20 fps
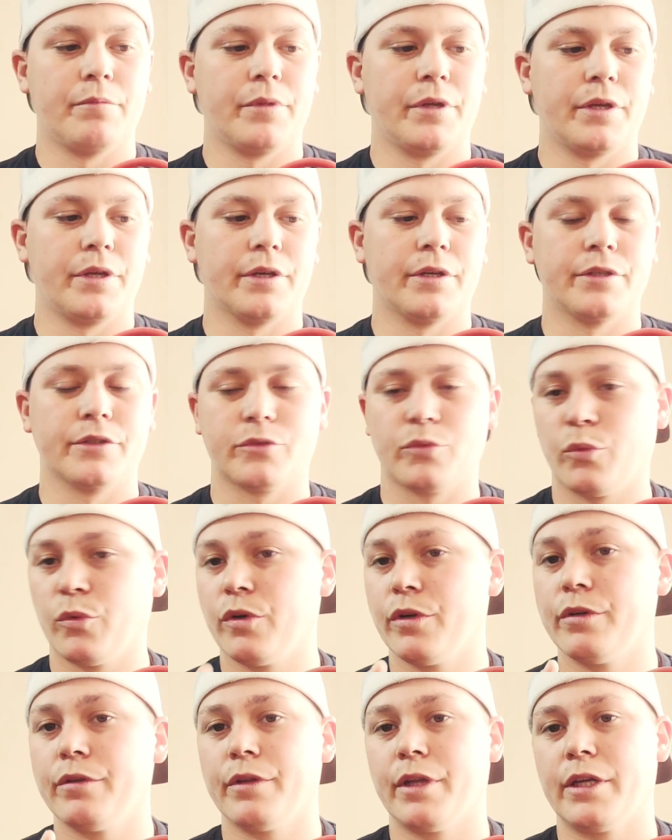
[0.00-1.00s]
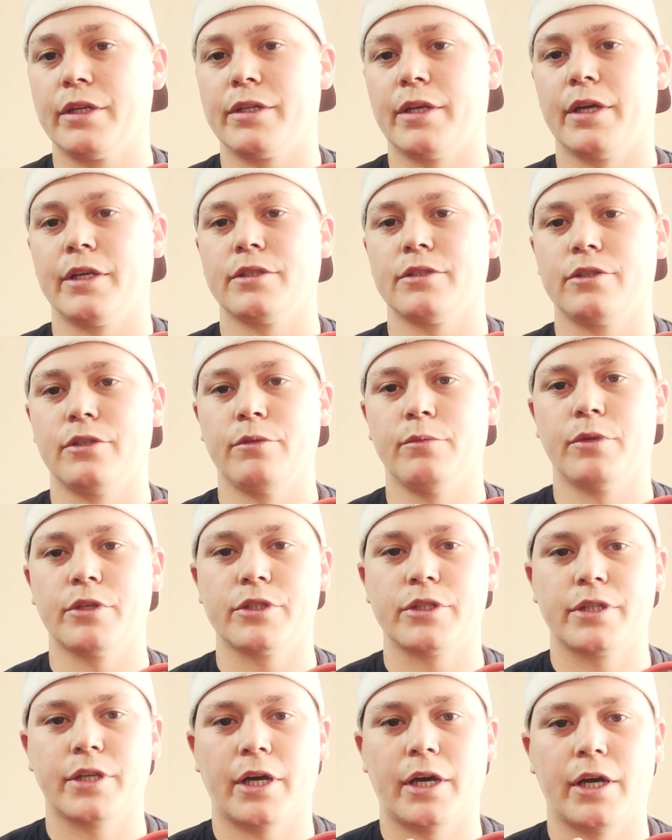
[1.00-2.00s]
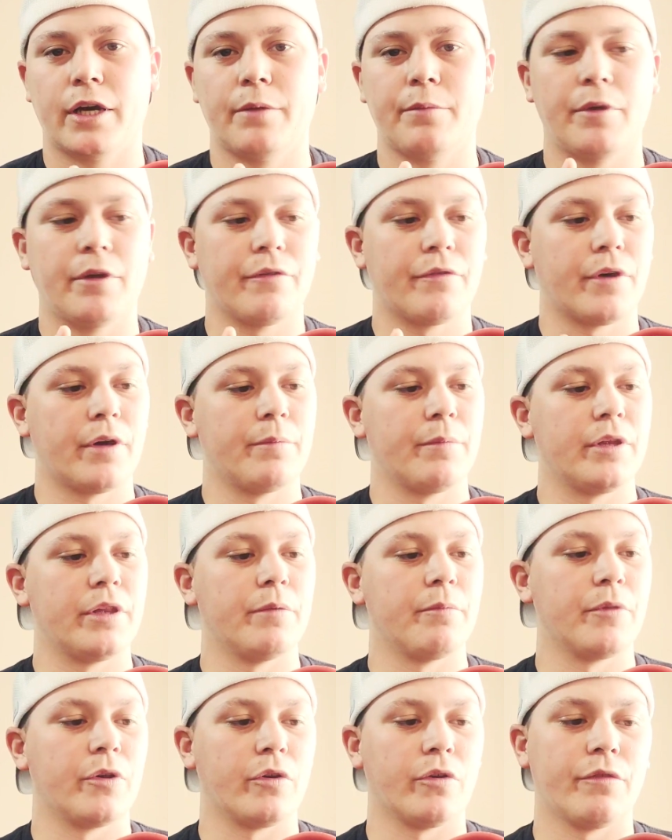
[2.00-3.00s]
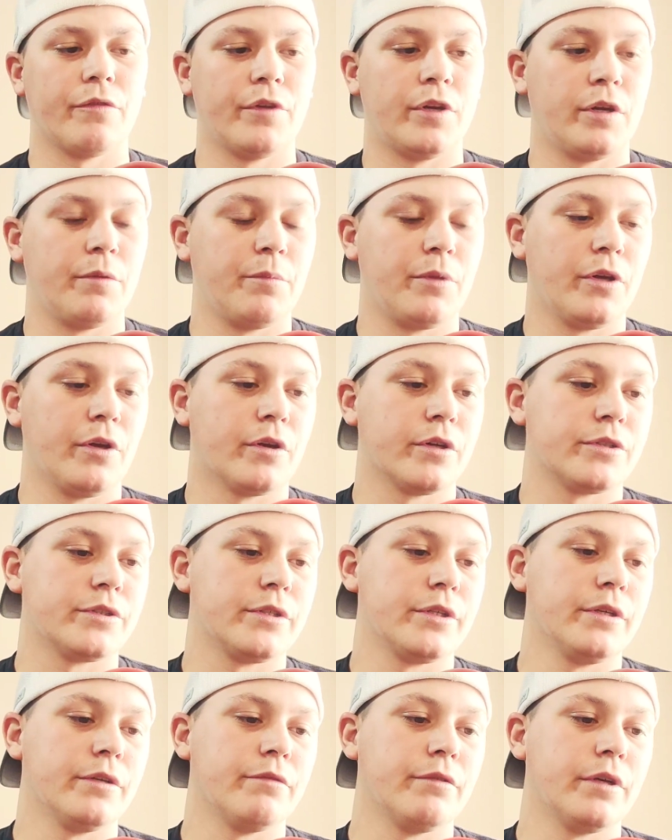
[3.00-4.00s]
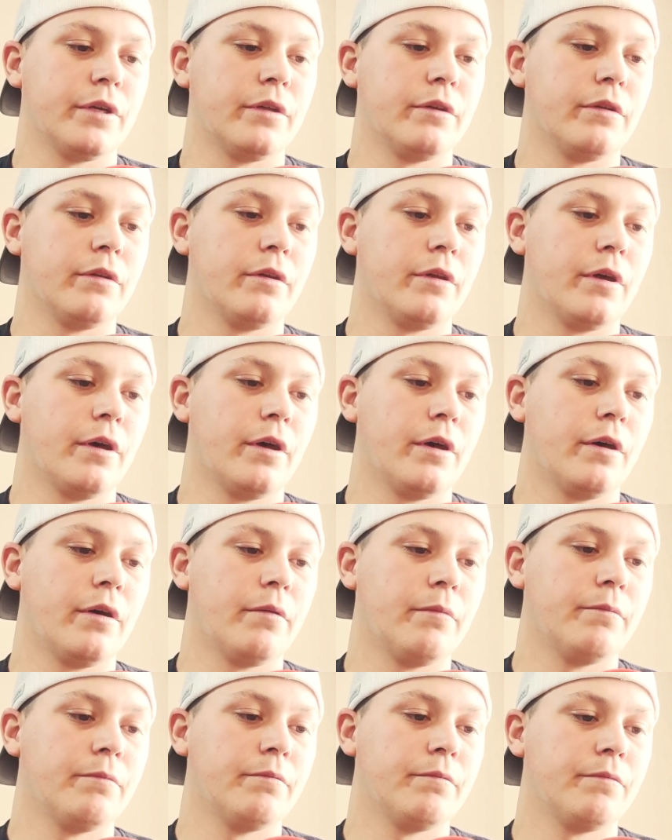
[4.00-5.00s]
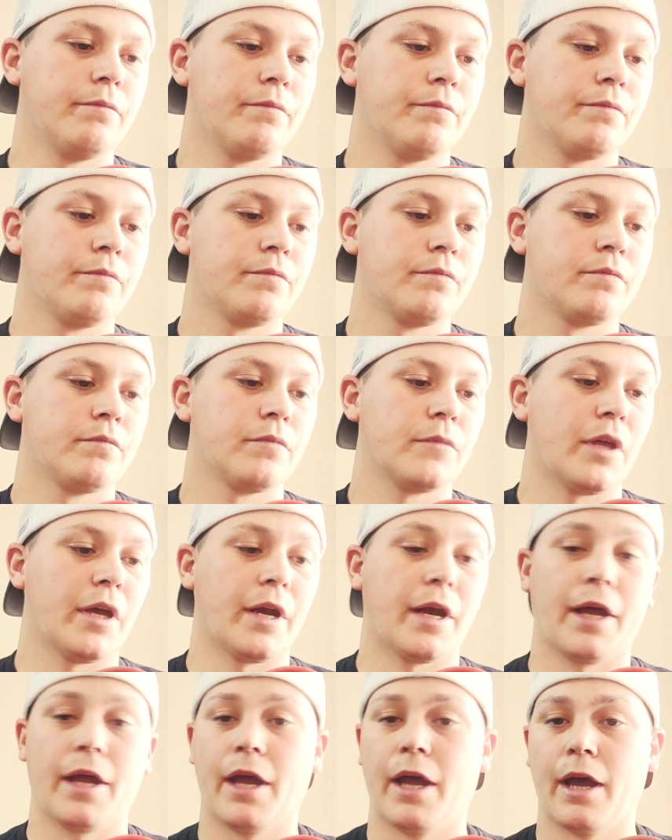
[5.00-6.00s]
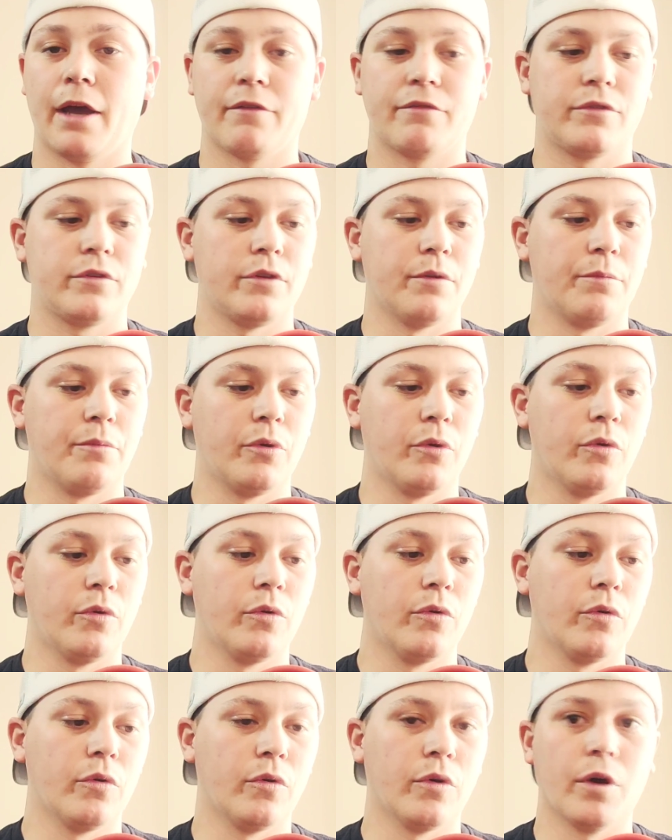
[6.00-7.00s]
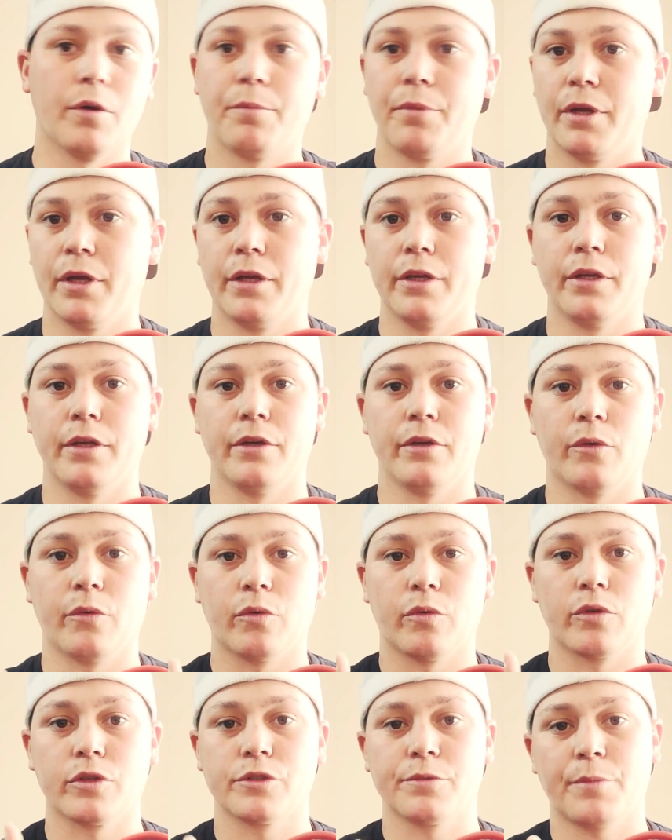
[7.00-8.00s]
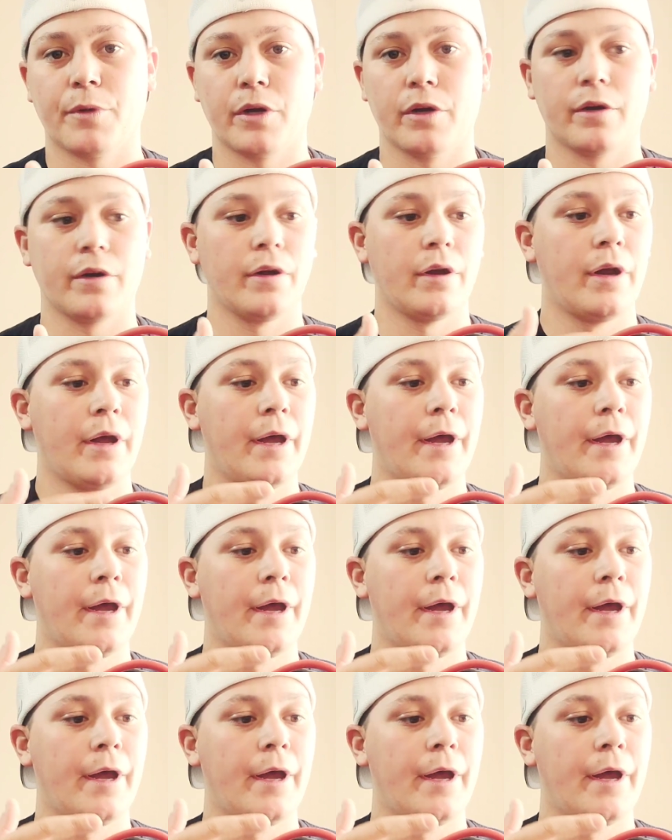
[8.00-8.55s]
because, one, that takes too much time if I'm in the middle of an Nprc event, and I have to pull a pinion or spur.